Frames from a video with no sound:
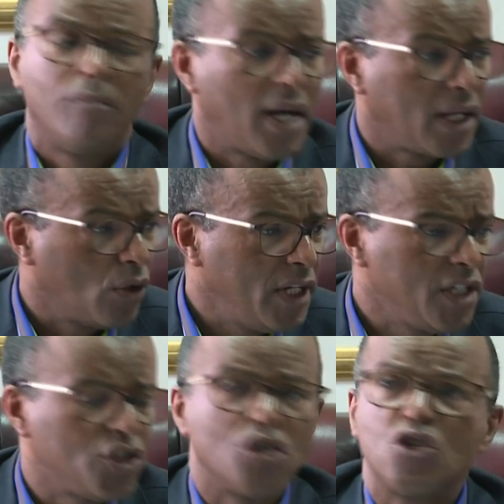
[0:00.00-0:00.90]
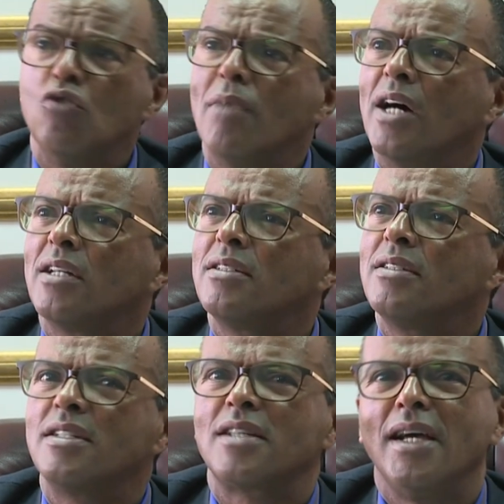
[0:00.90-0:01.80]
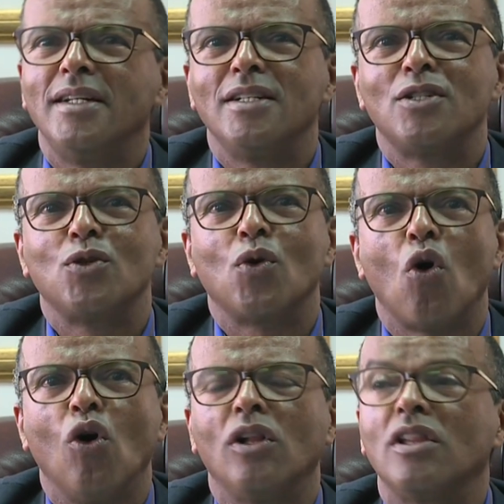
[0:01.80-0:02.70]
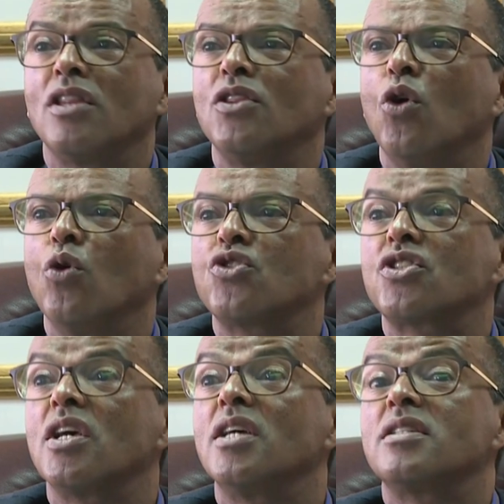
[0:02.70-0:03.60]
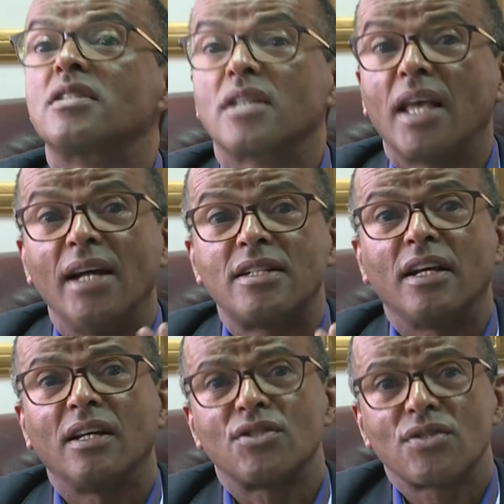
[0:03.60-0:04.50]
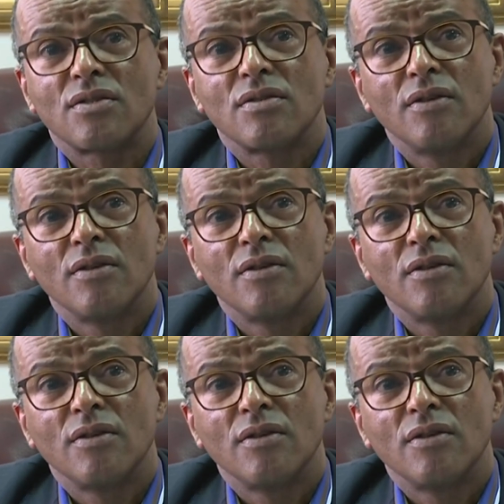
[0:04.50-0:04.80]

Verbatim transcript: my colleague George Uma decided to call those caretakers,